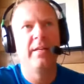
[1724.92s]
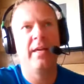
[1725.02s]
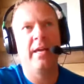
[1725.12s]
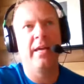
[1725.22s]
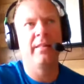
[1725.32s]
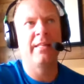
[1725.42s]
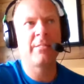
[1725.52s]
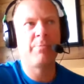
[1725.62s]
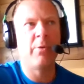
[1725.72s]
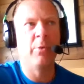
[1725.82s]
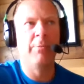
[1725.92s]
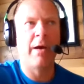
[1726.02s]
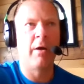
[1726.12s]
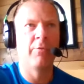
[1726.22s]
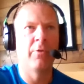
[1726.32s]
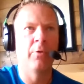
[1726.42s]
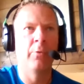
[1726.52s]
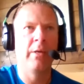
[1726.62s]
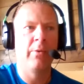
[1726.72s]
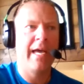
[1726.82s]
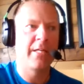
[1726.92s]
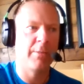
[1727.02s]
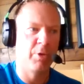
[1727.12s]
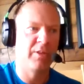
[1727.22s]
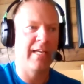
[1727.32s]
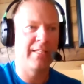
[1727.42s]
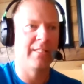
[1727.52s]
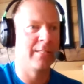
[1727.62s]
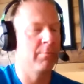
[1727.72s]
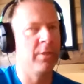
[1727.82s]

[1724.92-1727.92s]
And that's been really powerful. We actually put that system